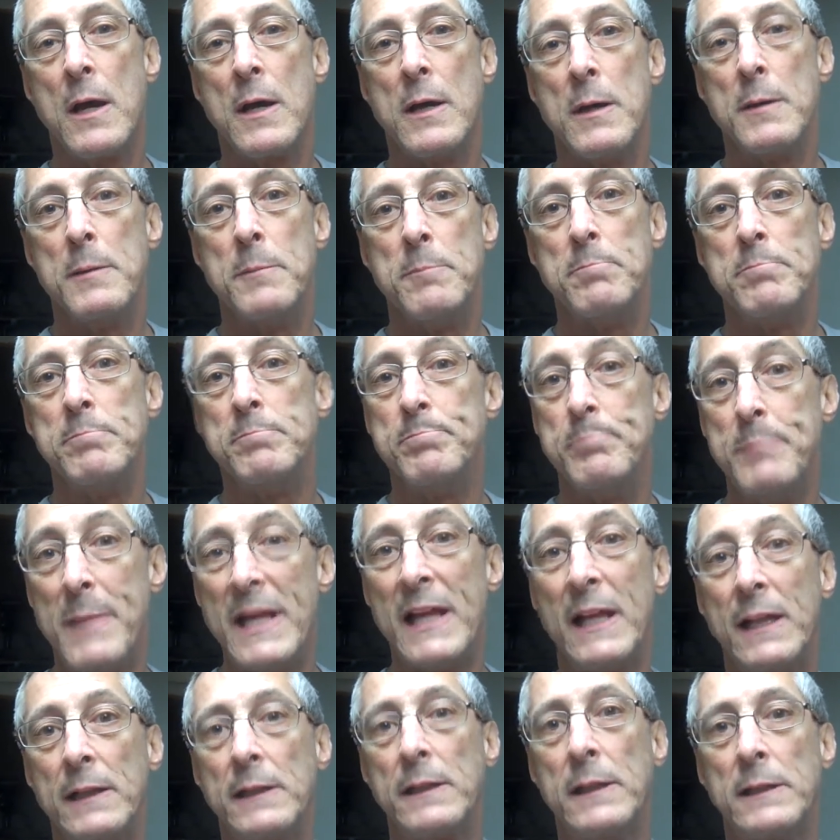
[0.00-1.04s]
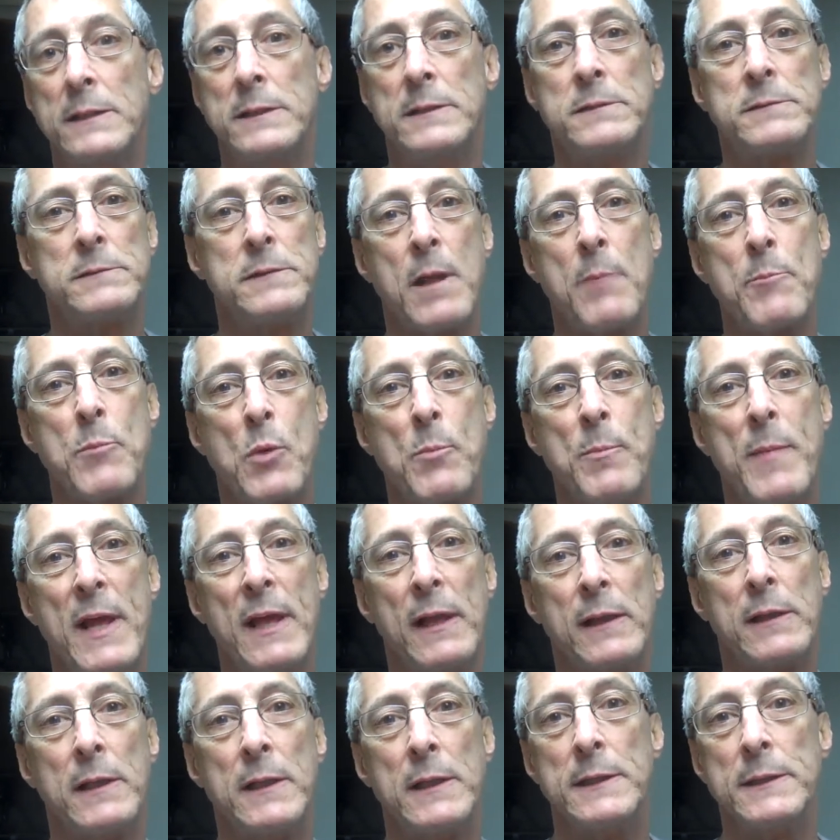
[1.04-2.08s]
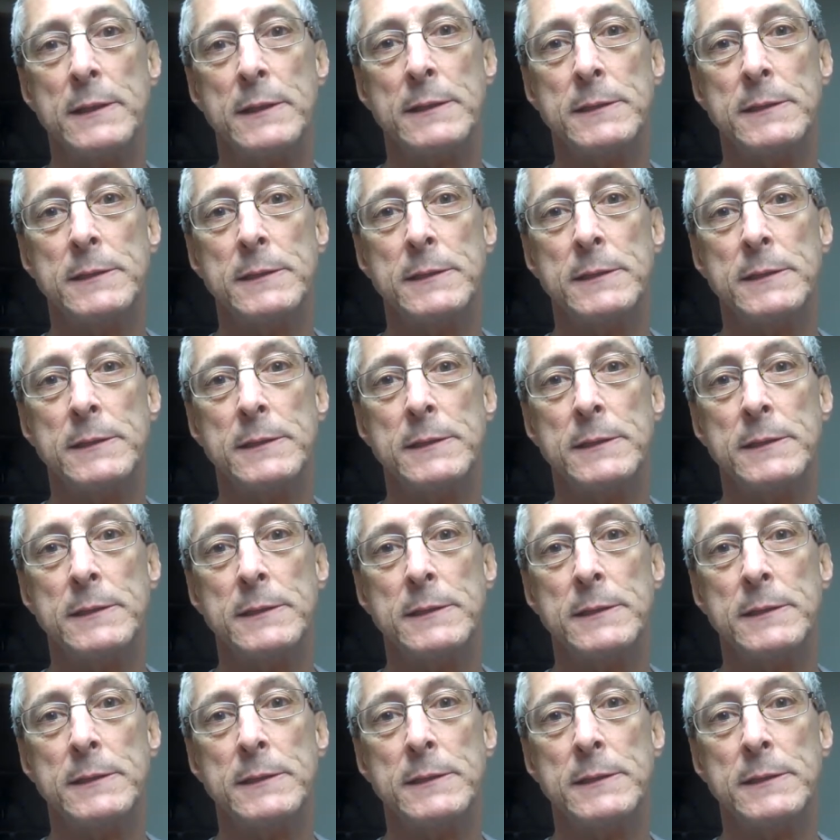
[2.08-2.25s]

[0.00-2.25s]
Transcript: lumber mill.